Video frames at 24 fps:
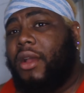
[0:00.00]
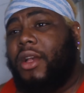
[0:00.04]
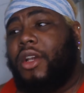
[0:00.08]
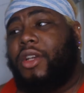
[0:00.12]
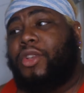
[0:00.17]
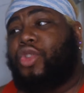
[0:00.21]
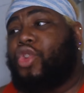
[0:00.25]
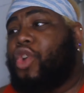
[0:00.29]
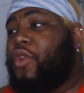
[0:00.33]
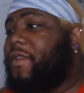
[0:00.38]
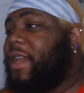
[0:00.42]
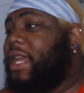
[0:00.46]

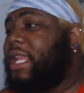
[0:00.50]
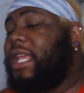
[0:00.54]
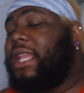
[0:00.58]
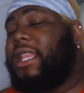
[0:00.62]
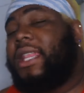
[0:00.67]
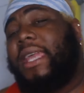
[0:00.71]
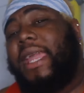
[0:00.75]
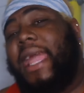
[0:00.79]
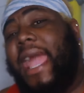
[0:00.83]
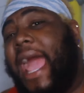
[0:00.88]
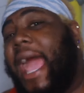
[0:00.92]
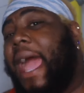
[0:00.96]
So if
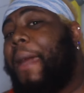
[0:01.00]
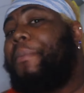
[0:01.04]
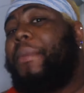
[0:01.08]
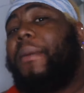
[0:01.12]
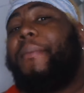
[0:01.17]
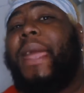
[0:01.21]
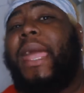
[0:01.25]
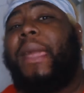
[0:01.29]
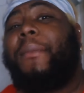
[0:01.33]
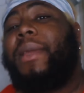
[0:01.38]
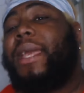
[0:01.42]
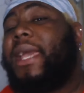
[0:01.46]
anything happened,
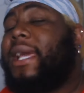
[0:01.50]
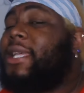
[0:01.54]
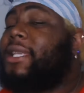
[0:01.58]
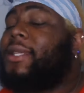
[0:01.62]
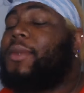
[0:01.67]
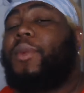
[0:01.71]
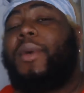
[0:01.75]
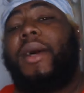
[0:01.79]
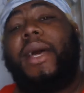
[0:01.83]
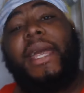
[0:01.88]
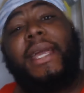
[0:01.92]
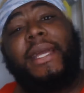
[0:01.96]
baby, guess
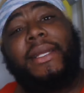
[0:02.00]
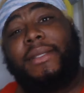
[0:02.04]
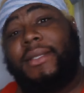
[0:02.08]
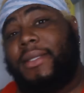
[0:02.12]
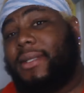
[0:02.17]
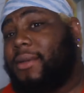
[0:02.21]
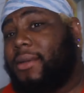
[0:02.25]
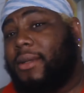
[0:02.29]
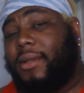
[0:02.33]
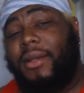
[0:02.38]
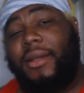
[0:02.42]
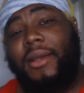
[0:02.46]

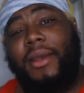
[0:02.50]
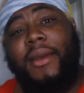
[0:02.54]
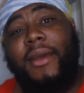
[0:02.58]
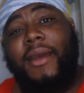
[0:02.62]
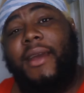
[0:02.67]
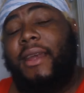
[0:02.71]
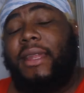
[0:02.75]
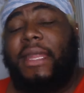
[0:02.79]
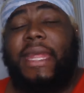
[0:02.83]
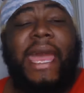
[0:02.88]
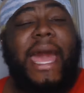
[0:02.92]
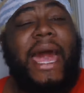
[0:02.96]
what?
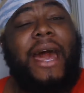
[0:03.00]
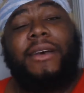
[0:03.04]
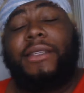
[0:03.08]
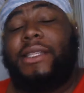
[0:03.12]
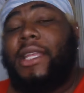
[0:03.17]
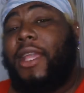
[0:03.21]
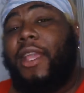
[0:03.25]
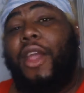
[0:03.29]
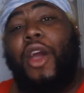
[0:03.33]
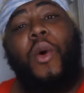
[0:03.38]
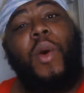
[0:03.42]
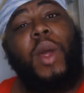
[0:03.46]
The house
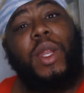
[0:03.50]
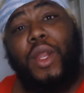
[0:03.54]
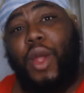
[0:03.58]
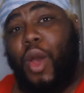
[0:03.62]
ain't going